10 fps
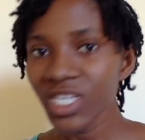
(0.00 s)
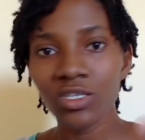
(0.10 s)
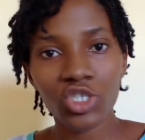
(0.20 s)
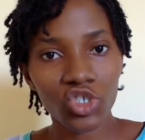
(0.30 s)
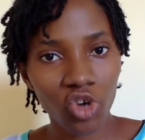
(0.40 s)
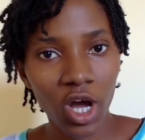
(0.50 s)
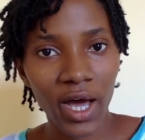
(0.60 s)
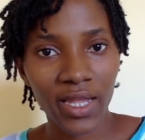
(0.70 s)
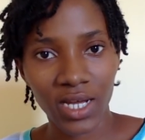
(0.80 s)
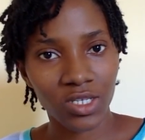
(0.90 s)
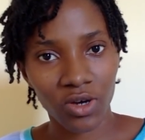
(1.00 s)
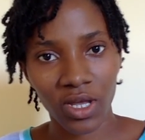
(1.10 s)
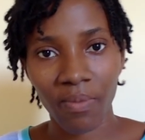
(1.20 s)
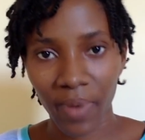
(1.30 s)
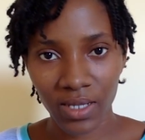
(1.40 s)
stronger than the
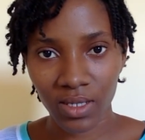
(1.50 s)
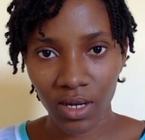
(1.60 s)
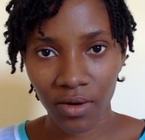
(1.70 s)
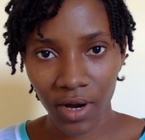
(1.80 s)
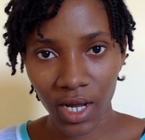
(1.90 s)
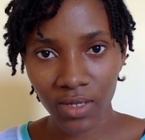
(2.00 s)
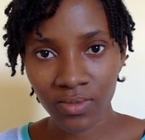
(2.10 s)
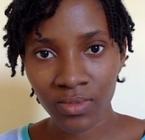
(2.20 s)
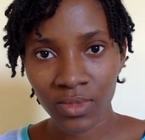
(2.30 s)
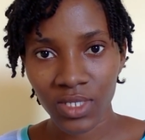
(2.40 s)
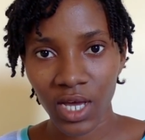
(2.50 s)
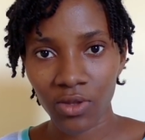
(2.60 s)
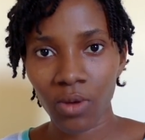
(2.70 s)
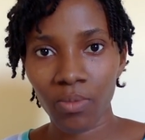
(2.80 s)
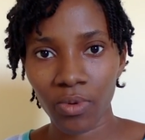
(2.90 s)
other partner, right? They are
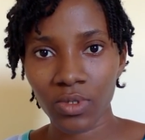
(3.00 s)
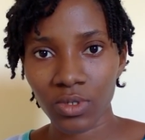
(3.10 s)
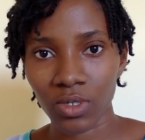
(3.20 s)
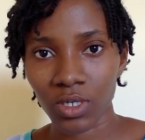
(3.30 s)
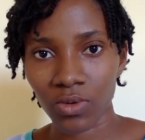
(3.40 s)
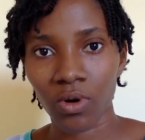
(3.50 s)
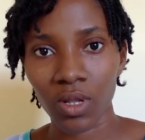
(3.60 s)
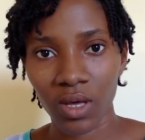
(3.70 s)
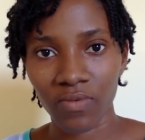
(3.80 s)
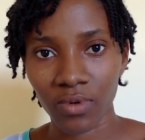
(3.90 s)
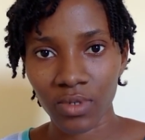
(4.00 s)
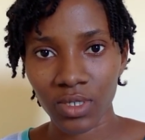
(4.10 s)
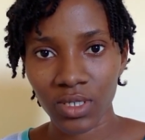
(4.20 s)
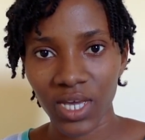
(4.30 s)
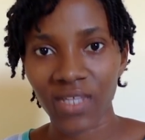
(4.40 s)
not both on equal
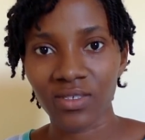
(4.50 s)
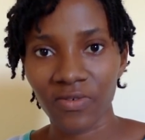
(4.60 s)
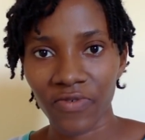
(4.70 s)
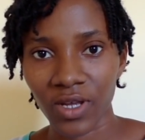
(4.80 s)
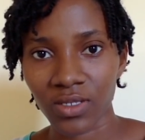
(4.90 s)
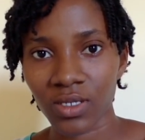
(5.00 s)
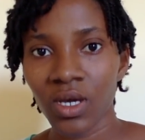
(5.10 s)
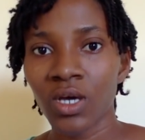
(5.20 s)
levels, they are different.